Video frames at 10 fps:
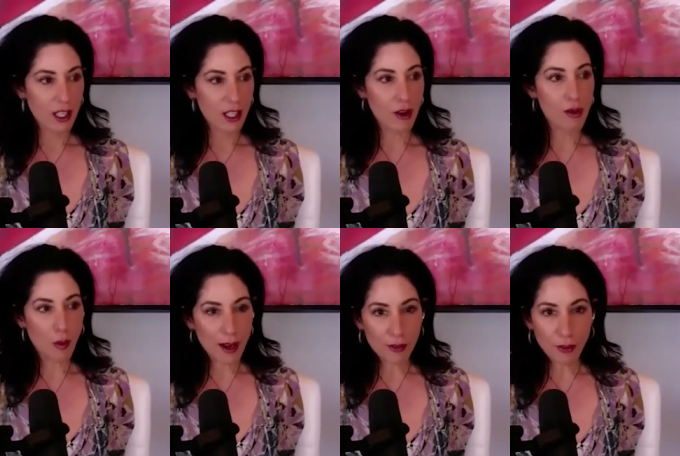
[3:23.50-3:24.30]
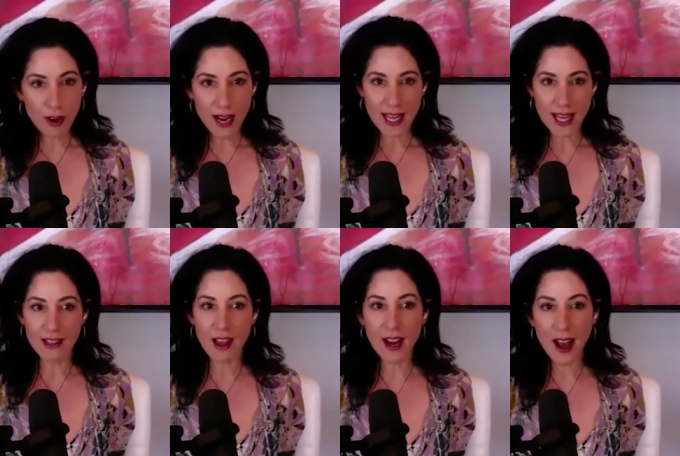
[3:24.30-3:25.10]
you know, going for it. I think
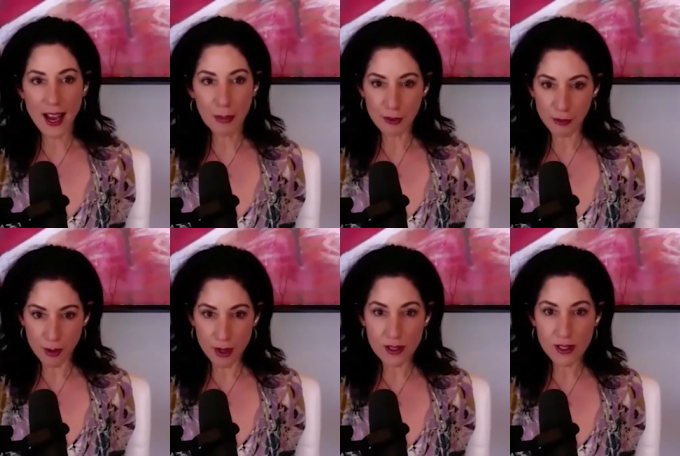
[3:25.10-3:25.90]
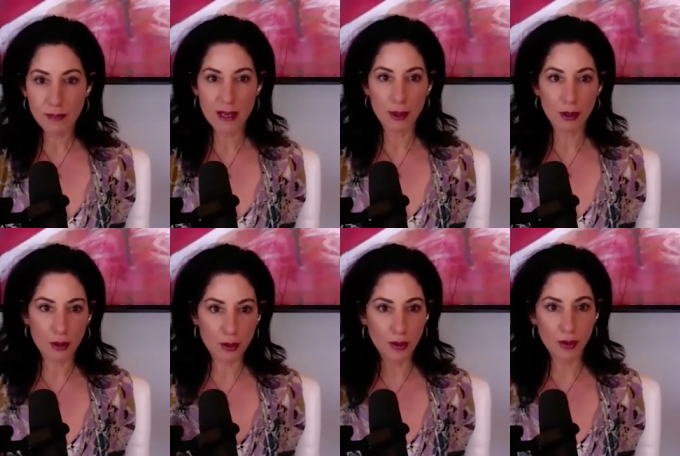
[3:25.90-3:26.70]
a lot of high performers, people
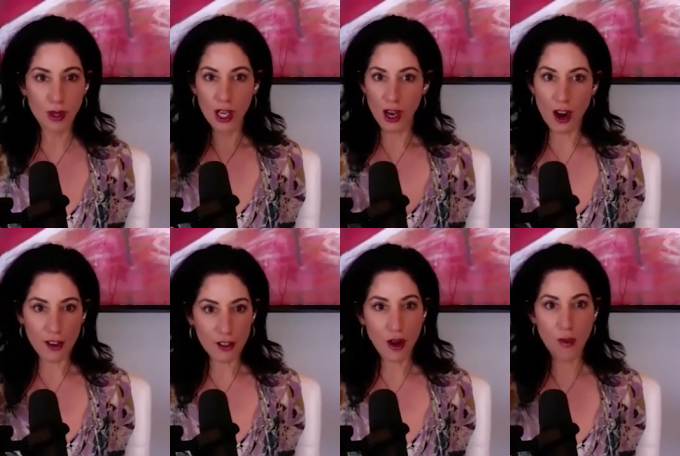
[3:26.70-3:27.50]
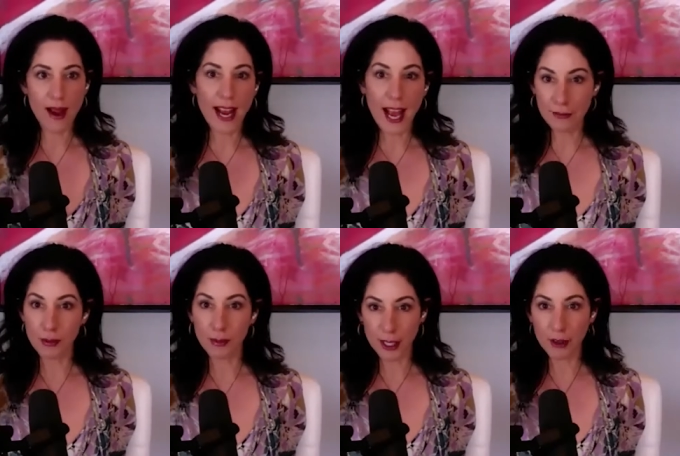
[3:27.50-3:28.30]
who are going
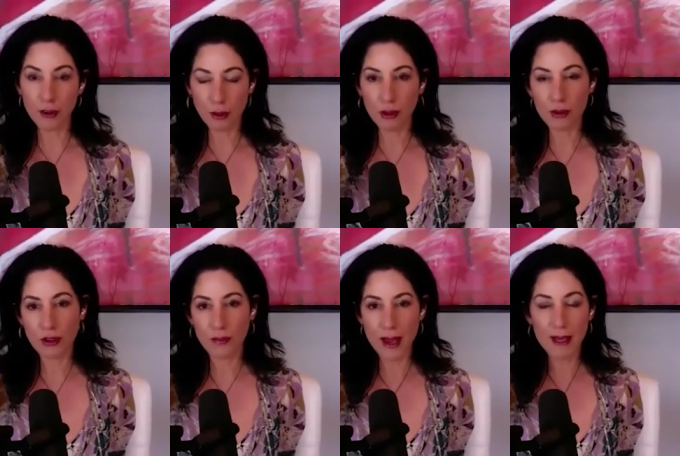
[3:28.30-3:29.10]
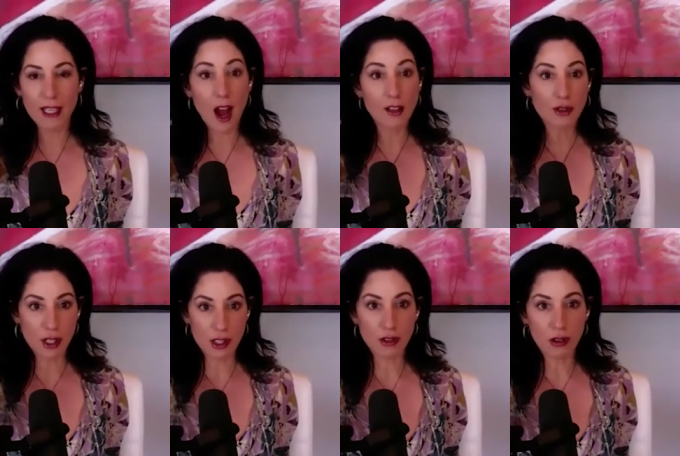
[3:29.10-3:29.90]
after bigger goals or maybe
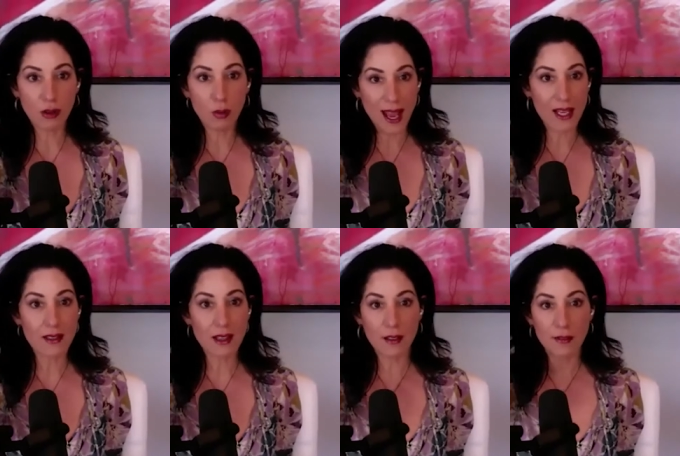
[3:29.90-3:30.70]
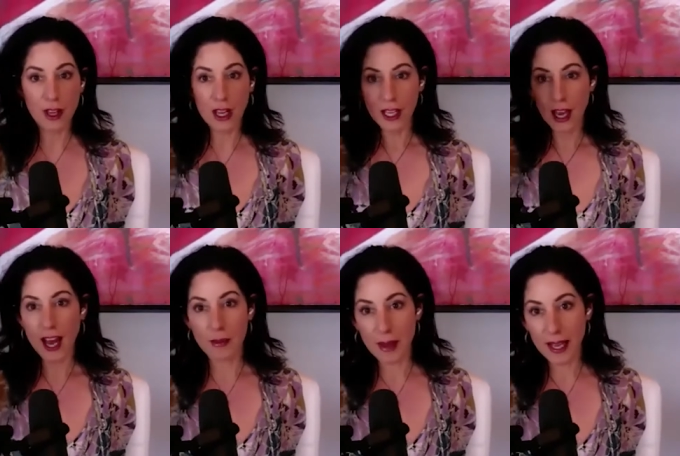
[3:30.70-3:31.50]
non-traditional ways of
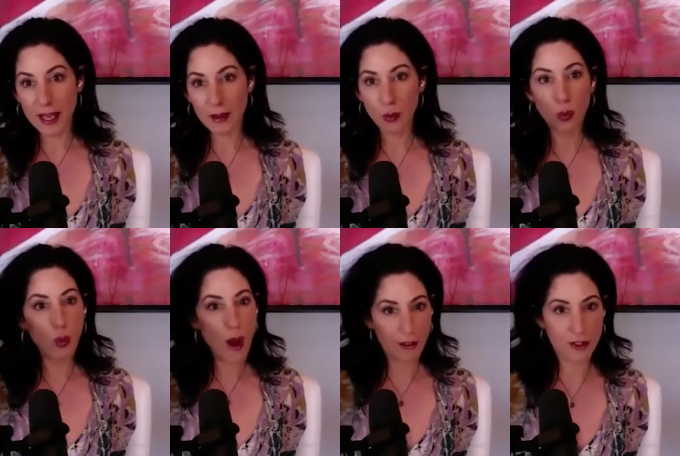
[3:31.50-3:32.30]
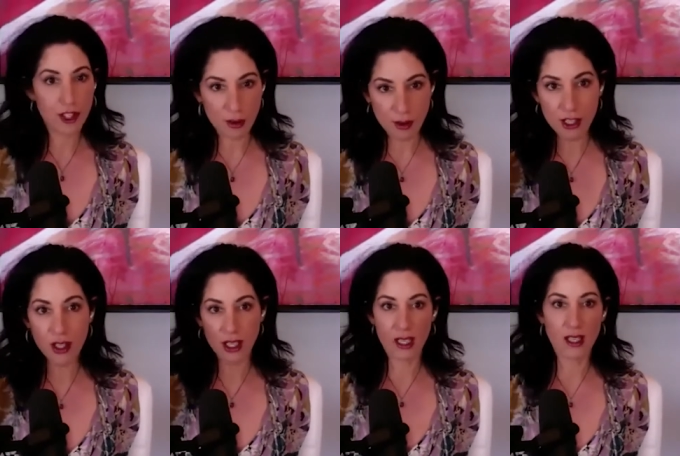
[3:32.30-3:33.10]
um, wealth
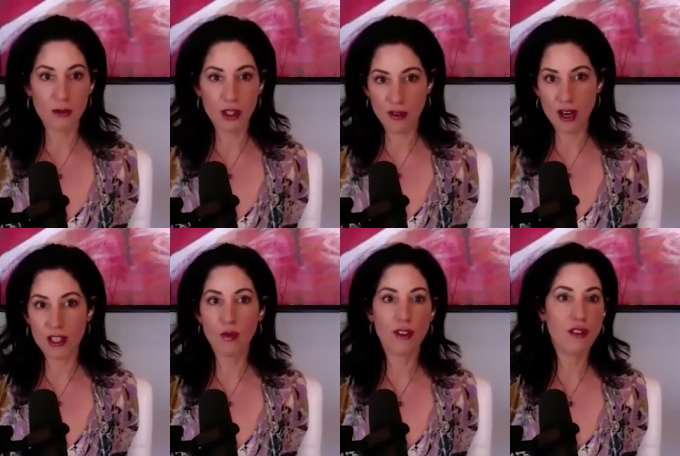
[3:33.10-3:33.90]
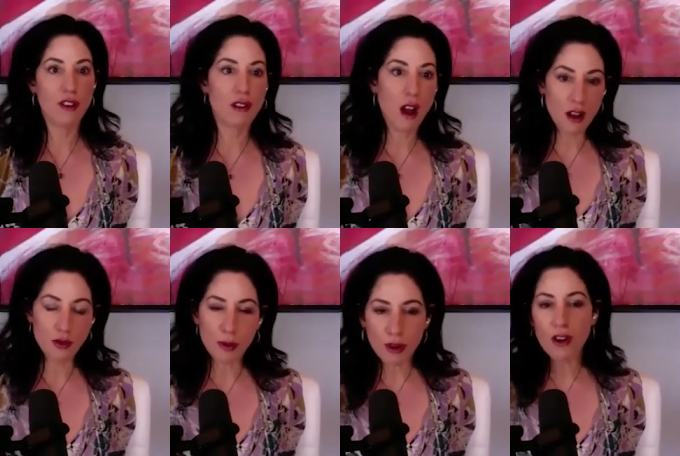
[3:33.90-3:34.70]
generation, income generation, whether they're an
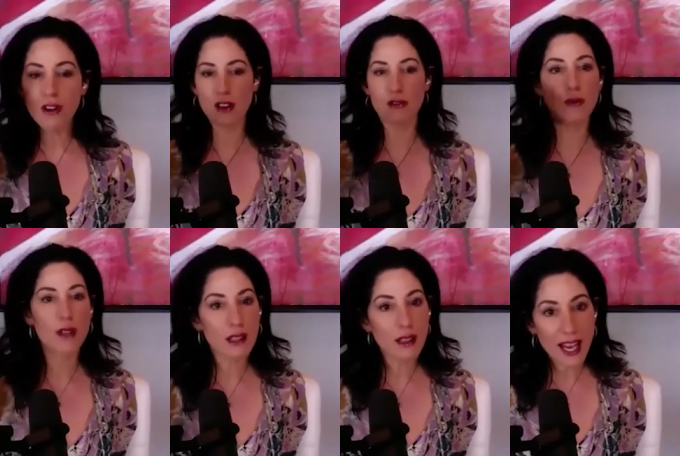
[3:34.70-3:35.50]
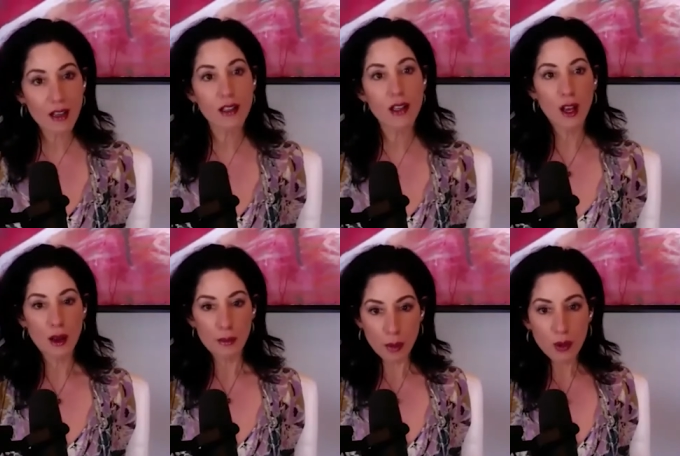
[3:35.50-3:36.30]
entrepreneur, they're doing the land
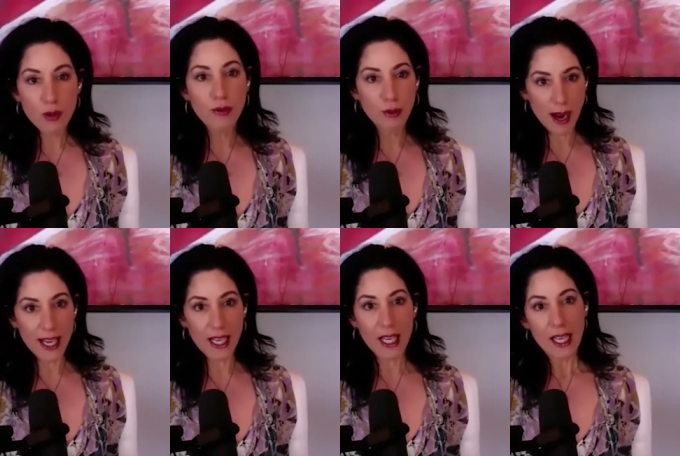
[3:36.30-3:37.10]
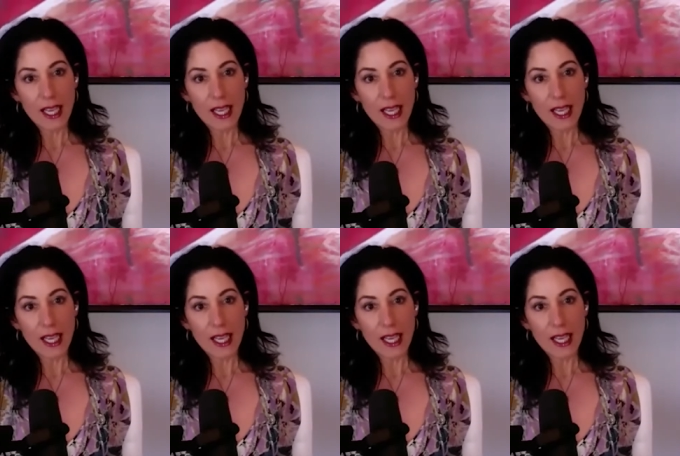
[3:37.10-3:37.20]
move, right?